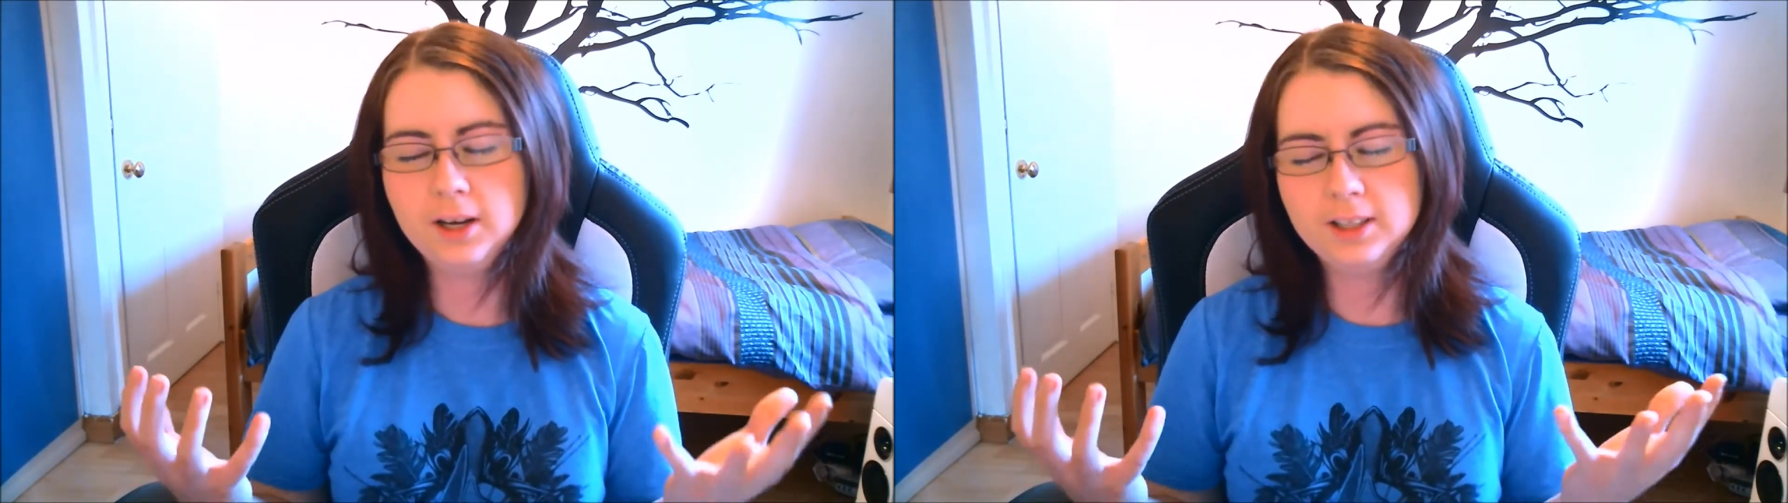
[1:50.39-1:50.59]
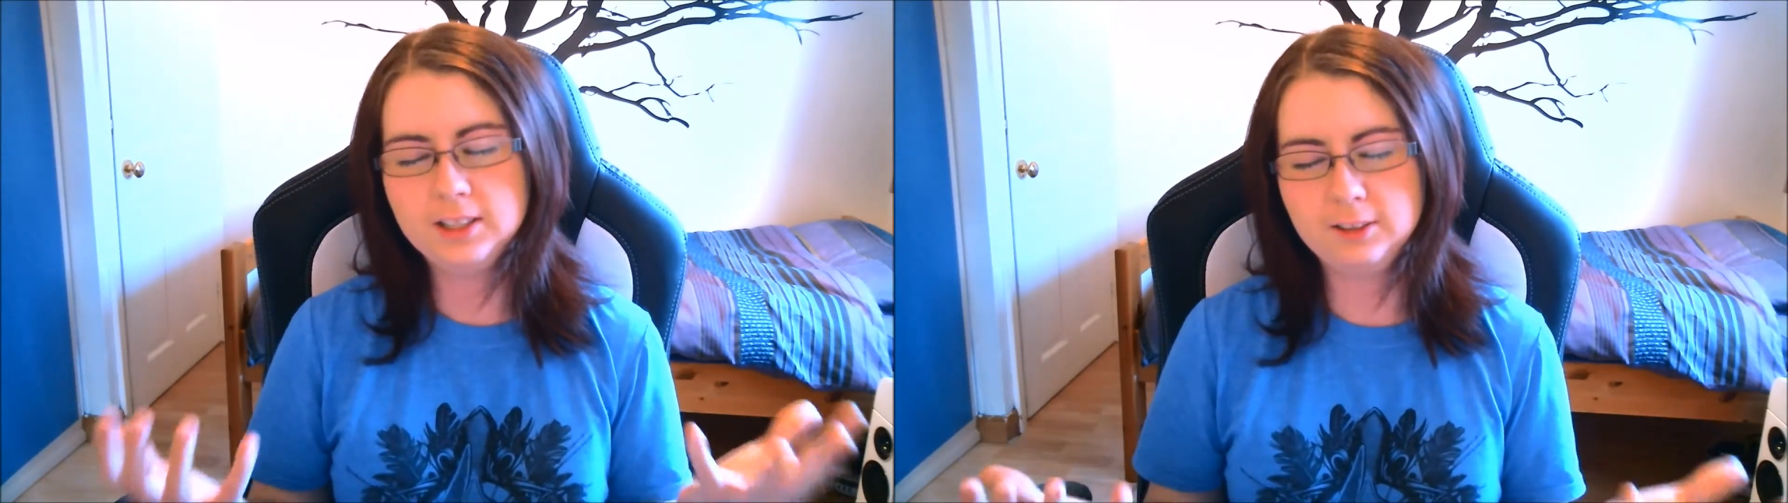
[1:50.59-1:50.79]

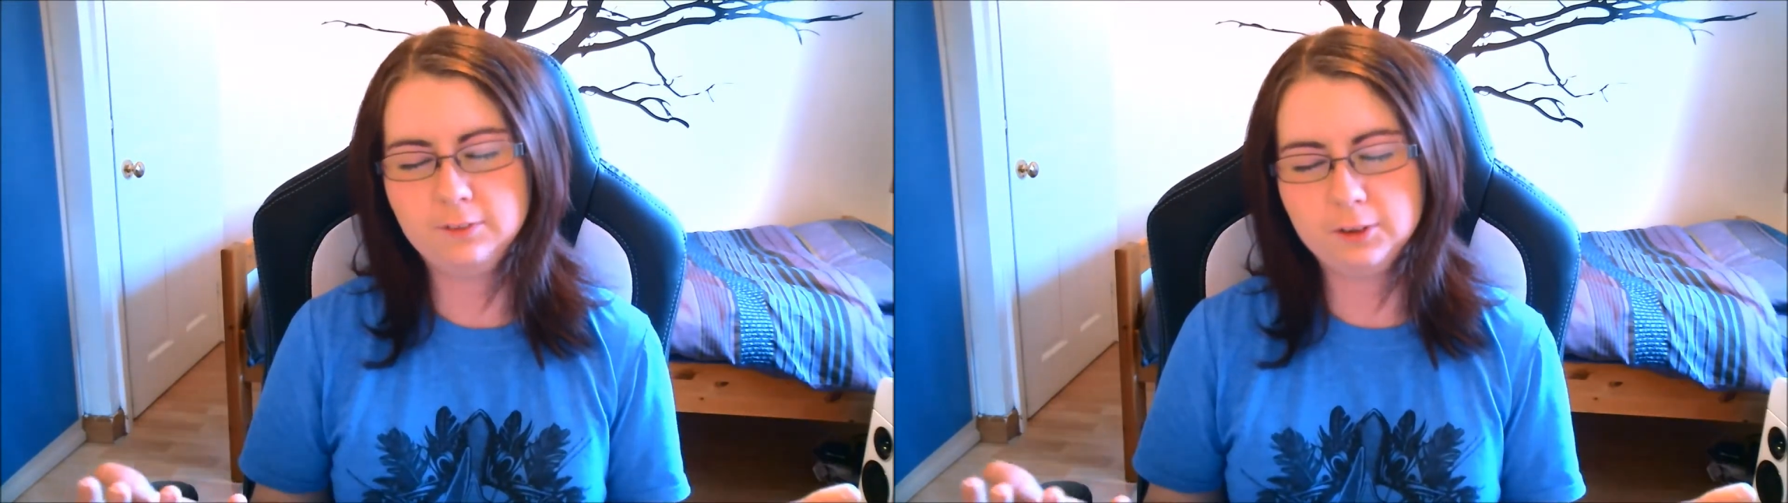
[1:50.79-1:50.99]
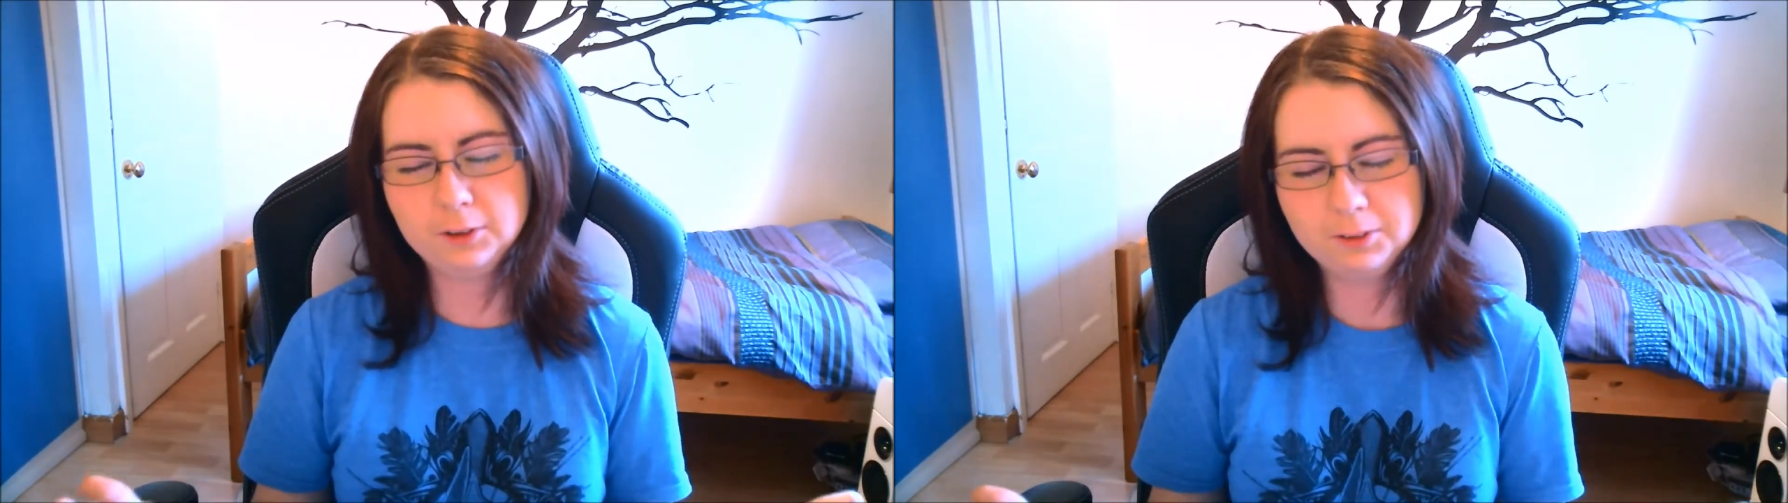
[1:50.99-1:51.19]

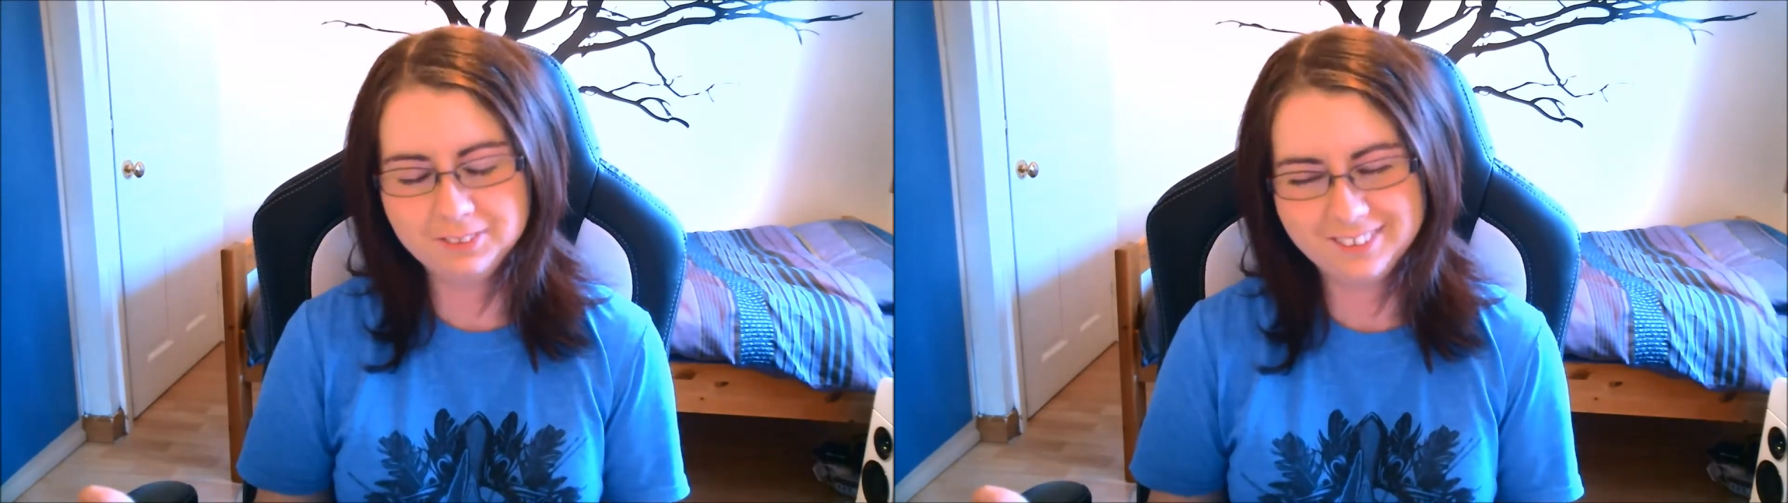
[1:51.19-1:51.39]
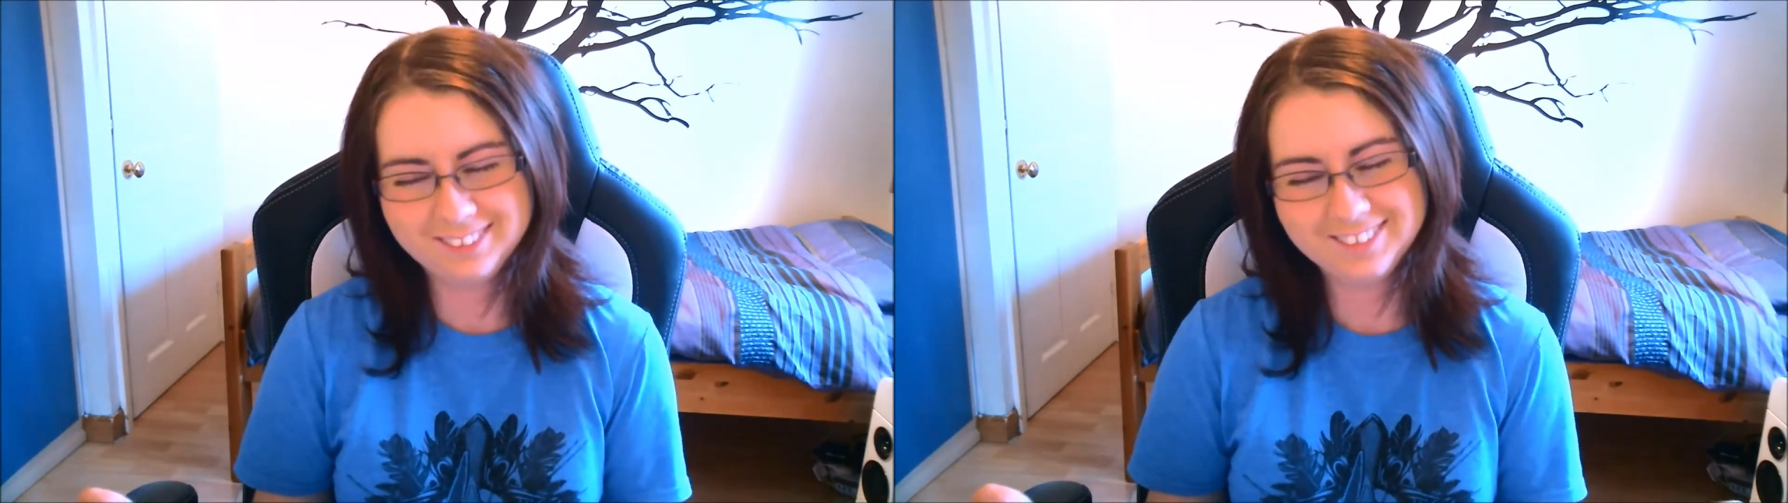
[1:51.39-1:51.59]
difficult
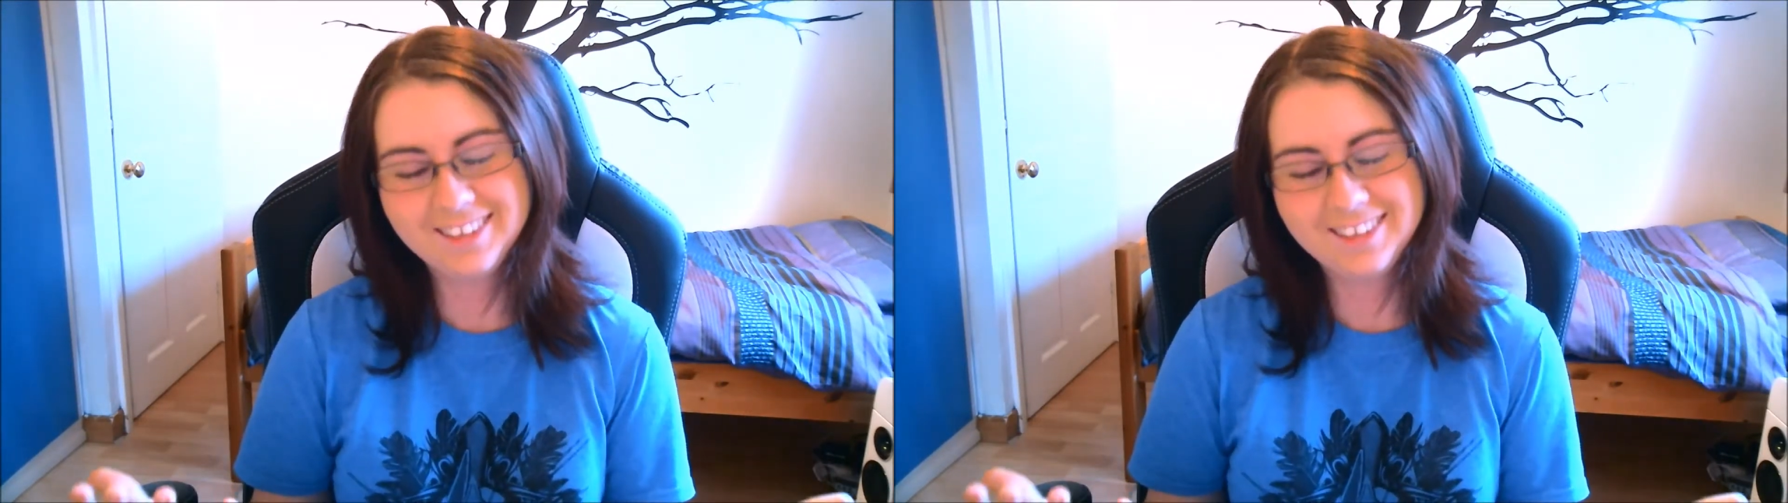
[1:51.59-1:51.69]
because